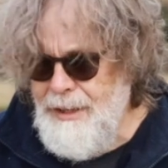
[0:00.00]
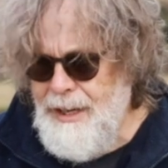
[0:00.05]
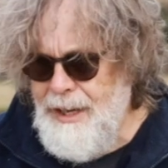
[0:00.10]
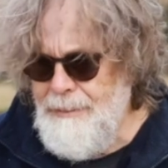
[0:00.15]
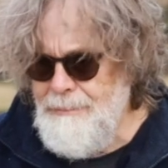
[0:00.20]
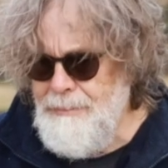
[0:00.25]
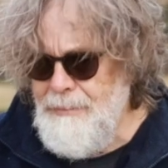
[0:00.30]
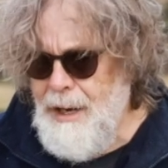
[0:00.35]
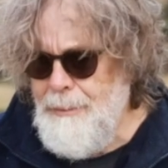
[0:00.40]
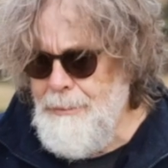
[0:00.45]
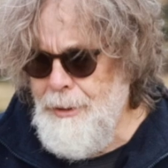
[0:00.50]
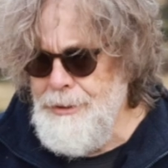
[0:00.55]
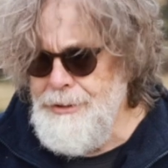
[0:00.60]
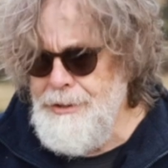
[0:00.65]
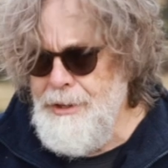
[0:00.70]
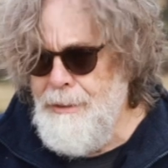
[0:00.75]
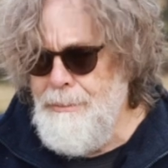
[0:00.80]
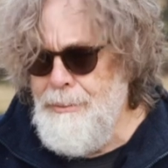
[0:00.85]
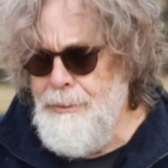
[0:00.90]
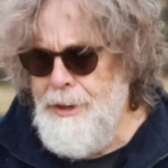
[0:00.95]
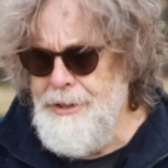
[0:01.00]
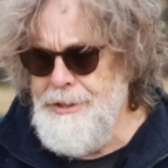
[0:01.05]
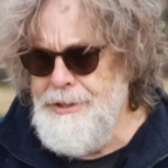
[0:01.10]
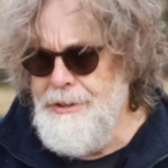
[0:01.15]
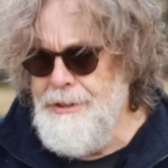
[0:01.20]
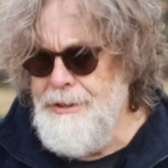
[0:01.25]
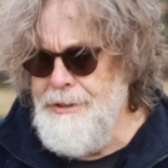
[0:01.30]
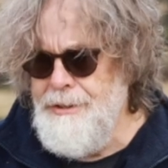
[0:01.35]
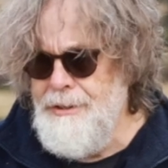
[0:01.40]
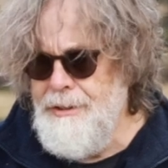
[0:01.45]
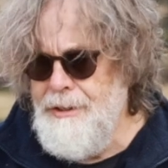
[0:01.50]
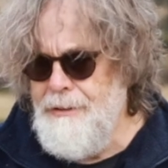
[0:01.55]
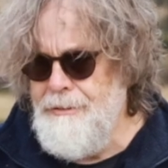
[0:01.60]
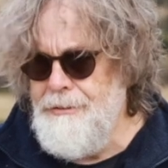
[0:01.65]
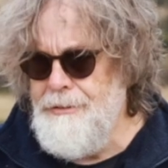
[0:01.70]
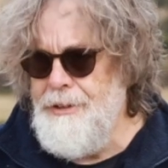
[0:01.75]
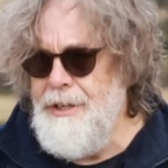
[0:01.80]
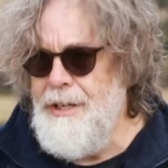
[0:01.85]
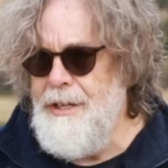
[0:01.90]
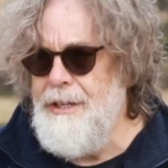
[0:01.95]
I'm also president of
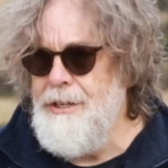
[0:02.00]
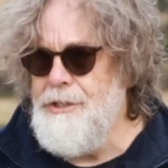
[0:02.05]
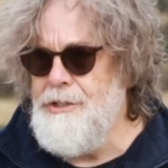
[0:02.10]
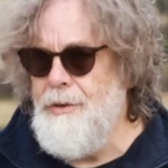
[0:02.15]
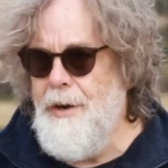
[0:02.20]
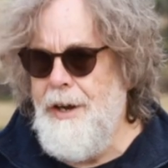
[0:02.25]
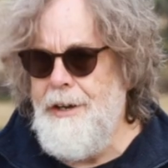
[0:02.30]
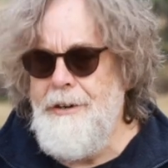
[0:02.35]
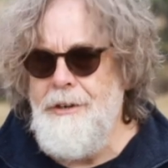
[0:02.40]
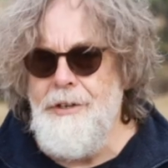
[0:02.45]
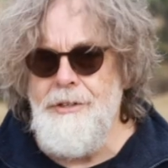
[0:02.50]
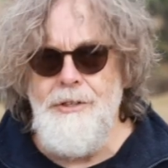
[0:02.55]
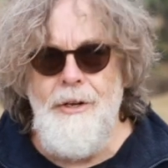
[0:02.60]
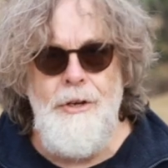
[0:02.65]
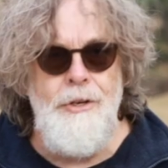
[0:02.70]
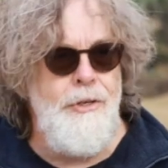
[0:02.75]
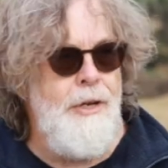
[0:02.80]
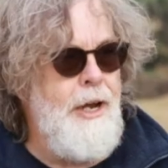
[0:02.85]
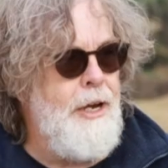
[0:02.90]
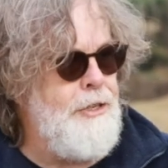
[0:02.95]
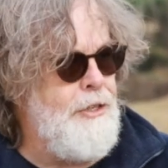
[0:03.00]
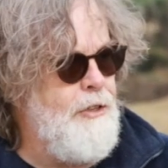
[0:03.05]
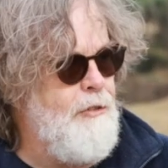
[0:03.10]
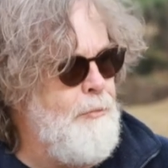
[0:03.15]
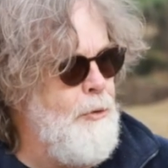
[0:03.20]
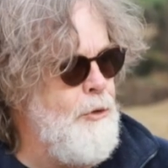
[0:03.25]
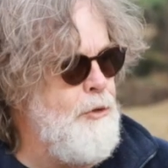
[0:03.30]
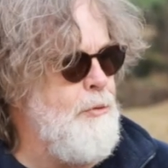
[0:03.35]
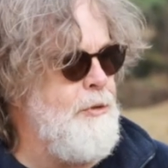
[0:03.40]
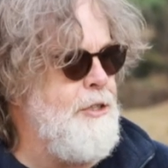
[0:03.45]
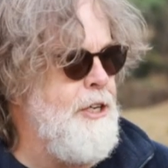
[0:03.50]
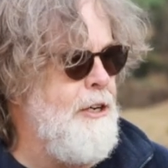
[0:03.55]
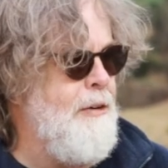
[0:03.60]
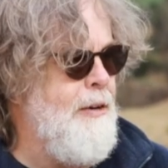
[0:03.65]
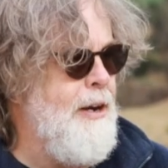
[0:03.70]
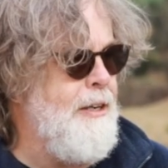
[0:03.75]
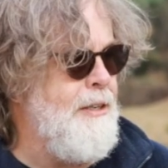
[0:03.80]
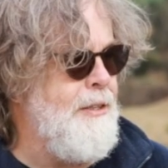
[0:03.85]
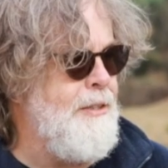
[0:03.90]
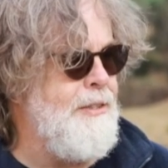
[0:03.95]
the Australian Association of Bush
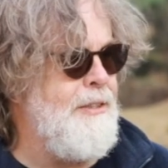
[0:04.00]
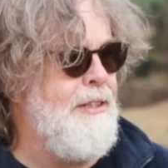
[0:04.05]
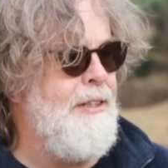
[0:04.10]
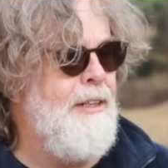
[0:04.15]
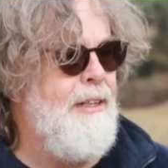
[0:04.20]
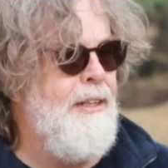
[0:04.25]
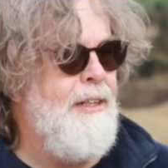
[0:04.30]
Regenerators.